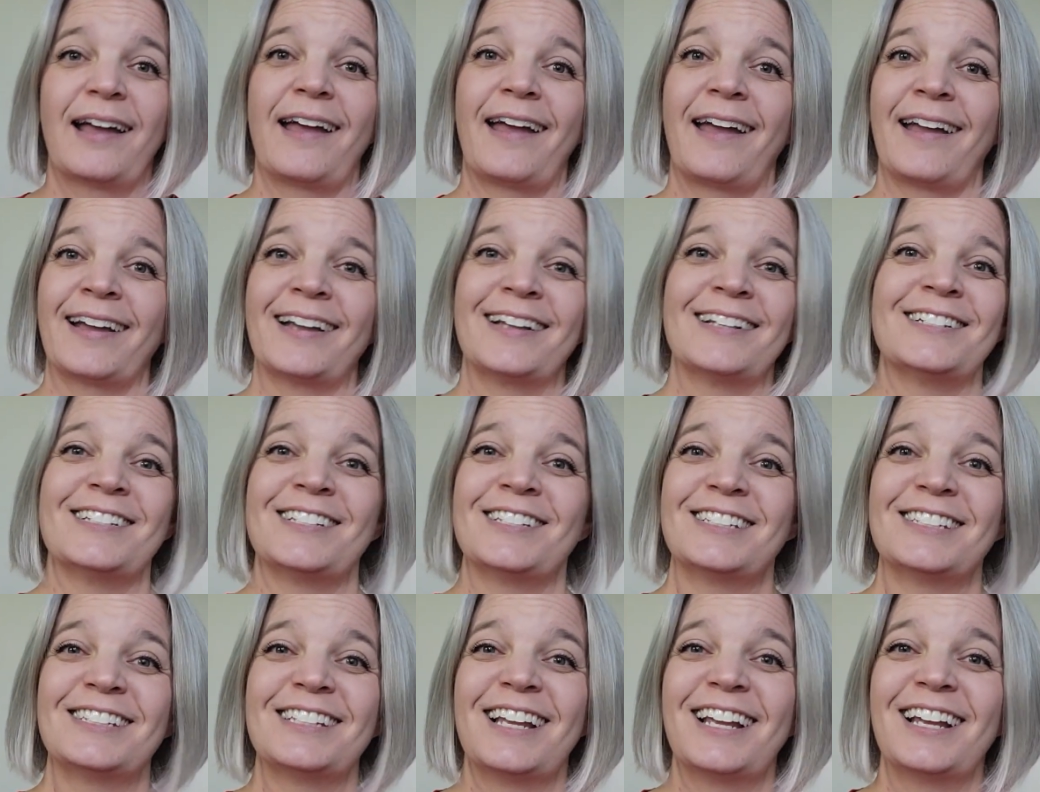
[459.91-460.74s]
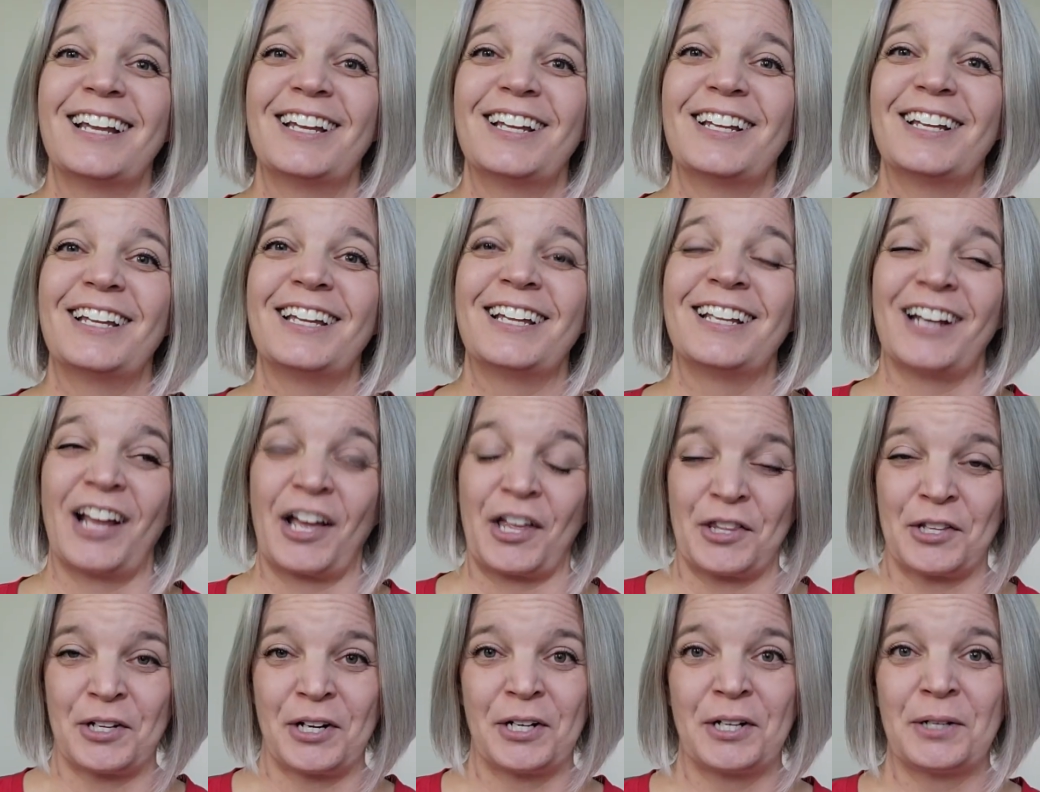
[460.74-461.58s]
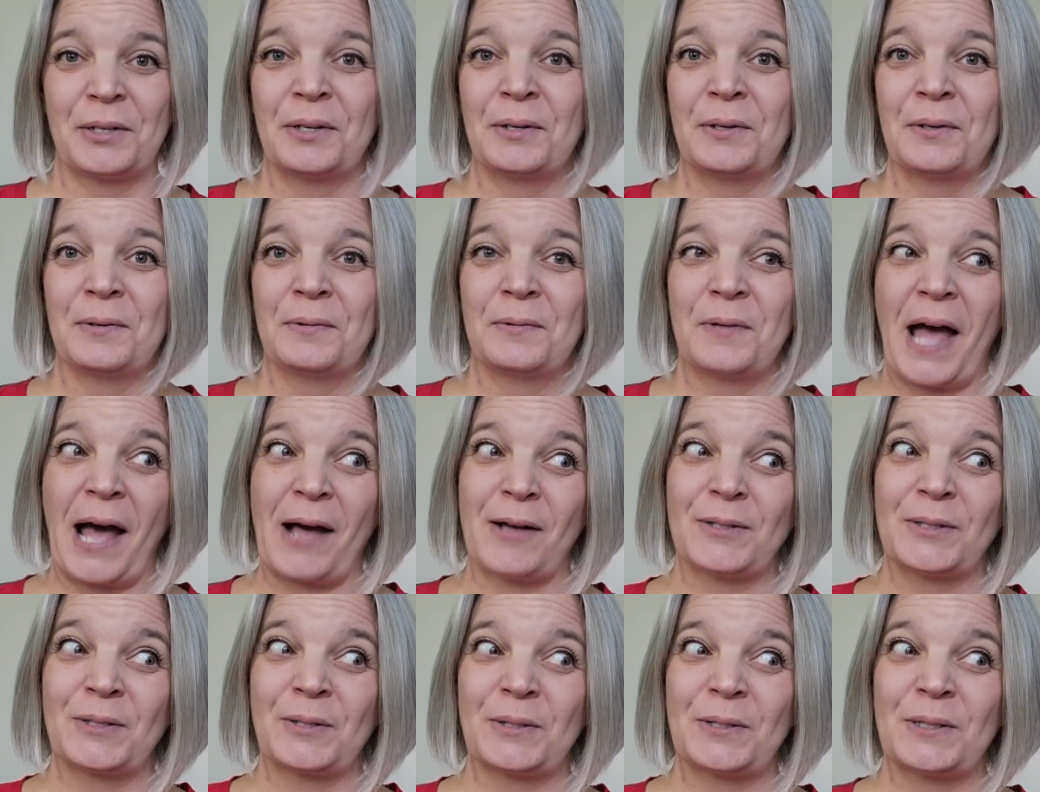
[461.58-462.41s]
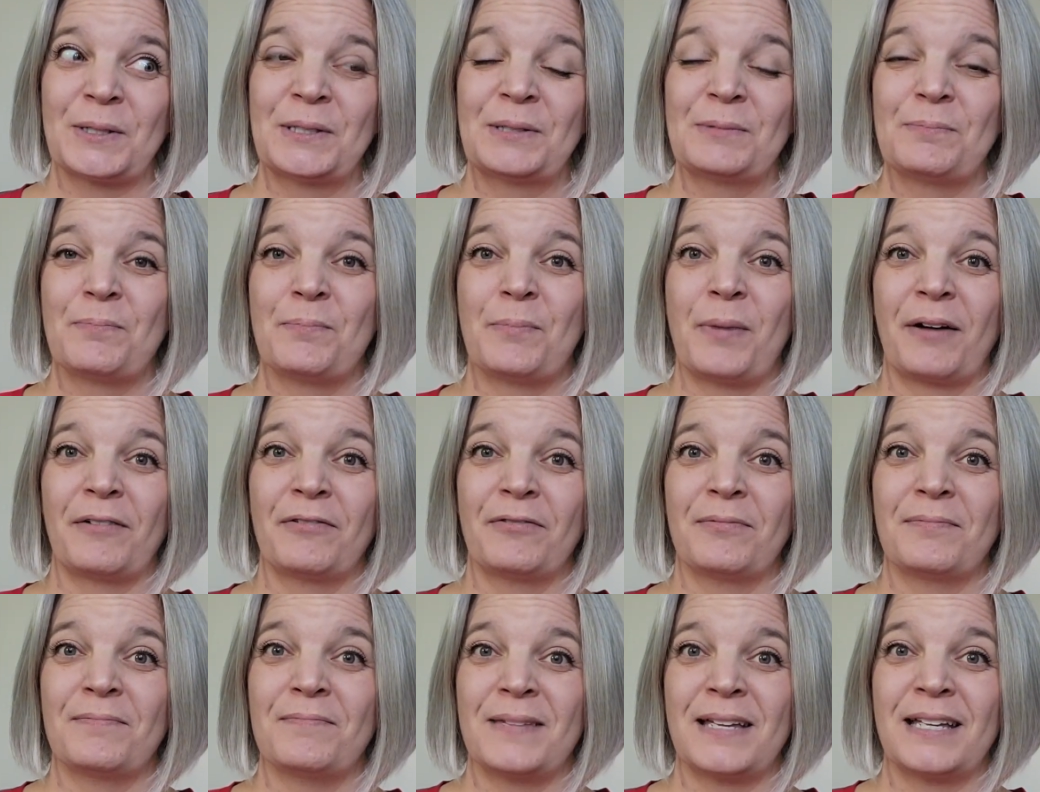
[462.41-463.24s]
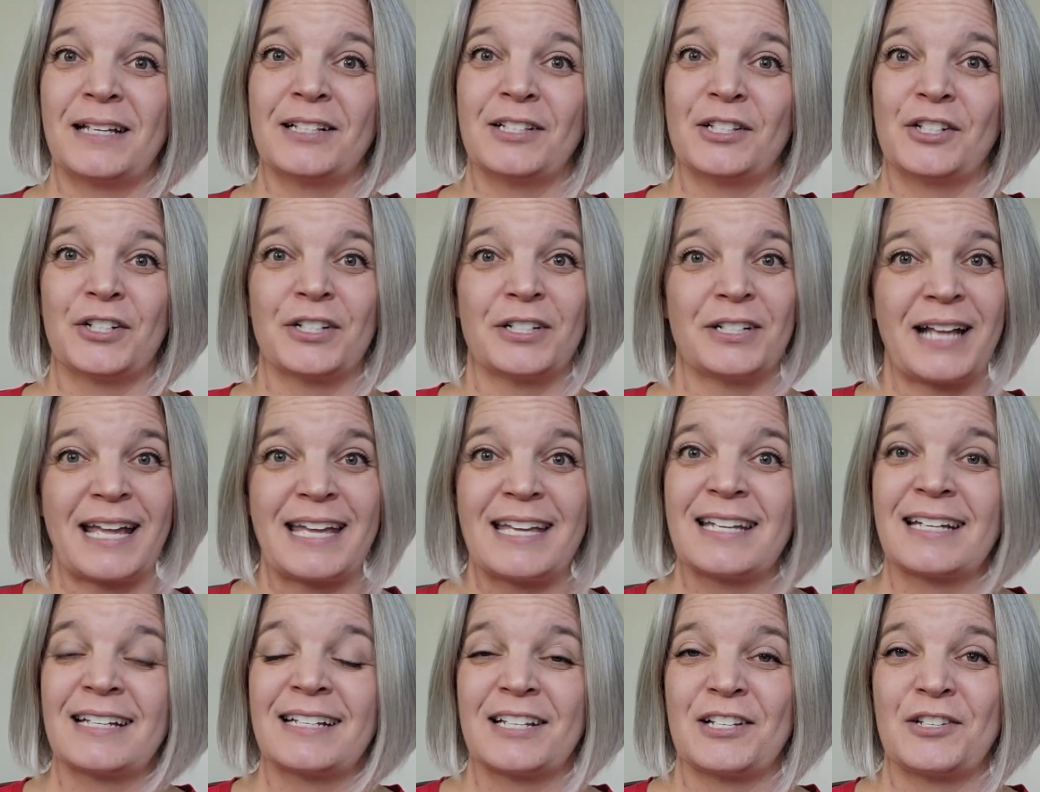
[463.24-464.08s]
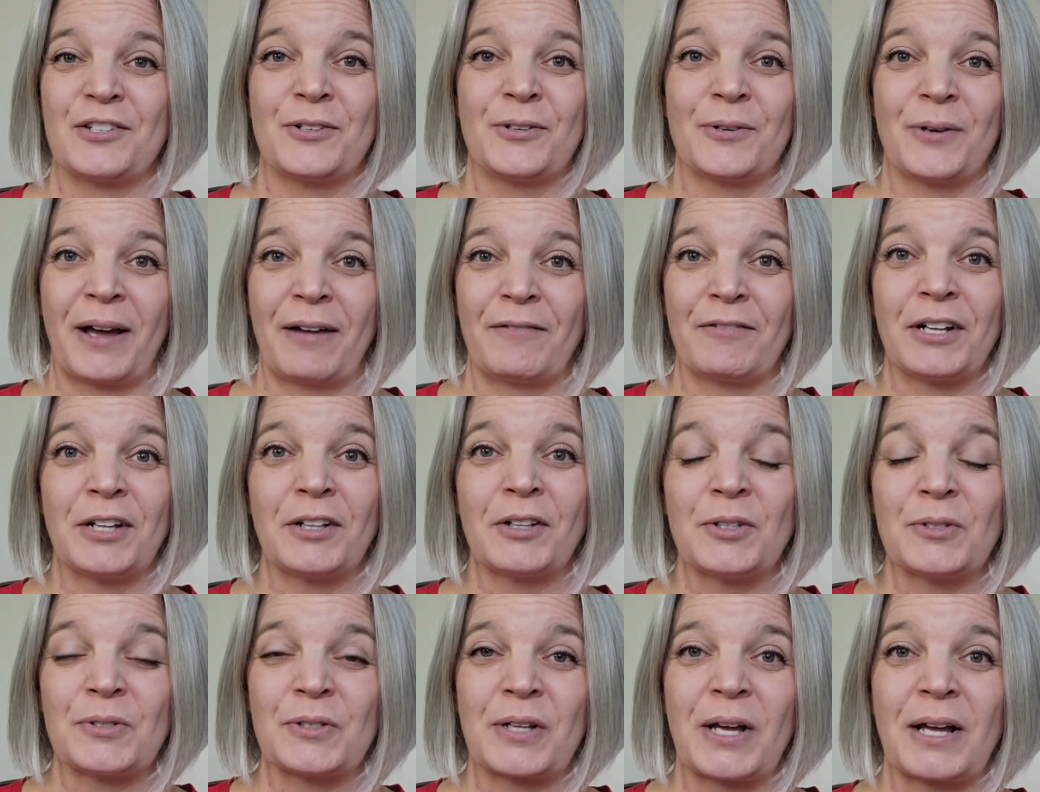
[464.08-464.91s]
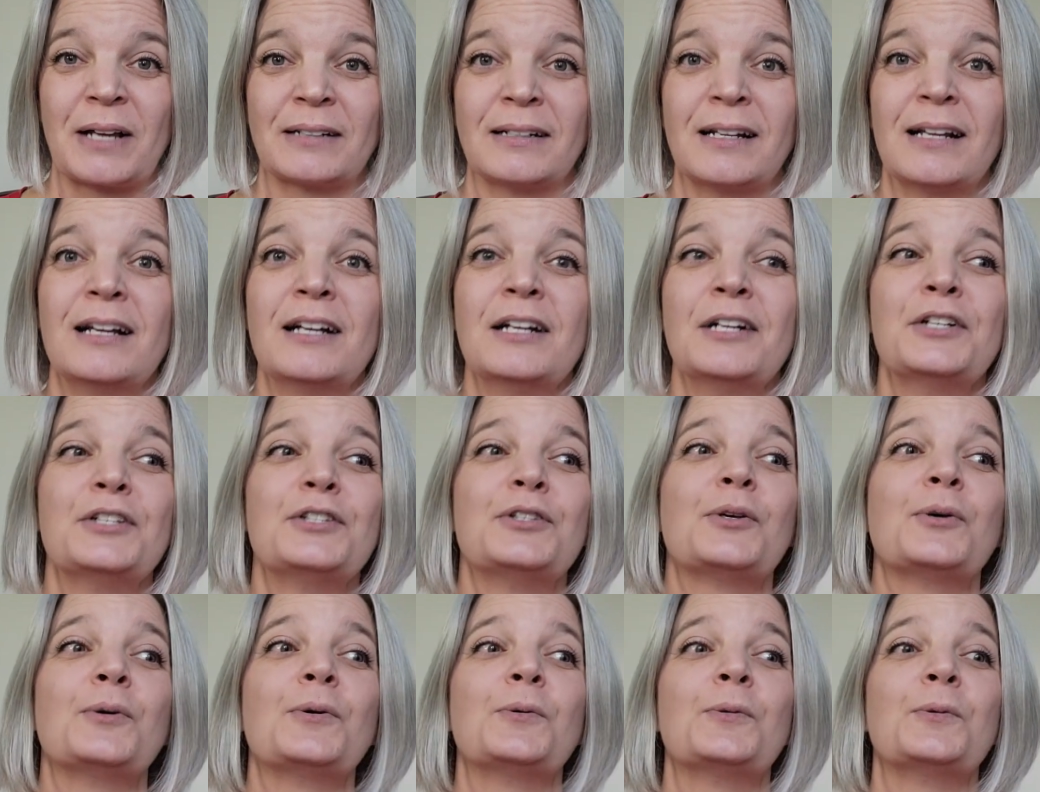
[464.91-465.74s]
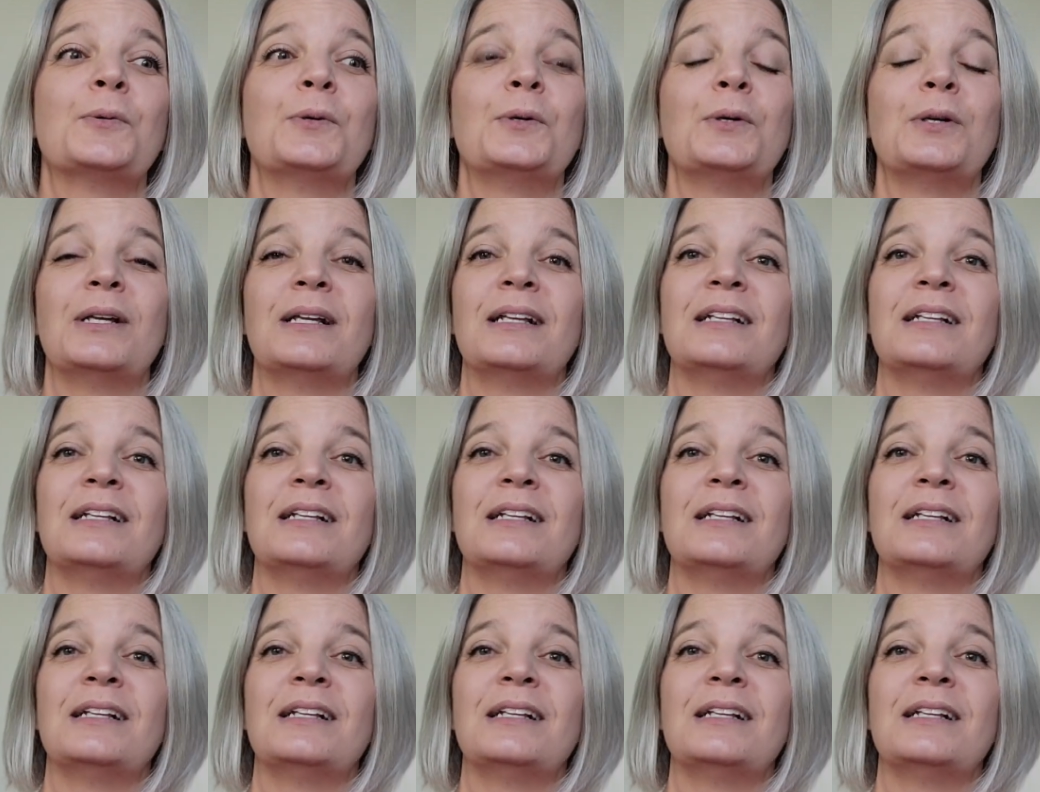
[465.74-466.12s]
and in other households, buff means you're naked and you don't have any clothes on. So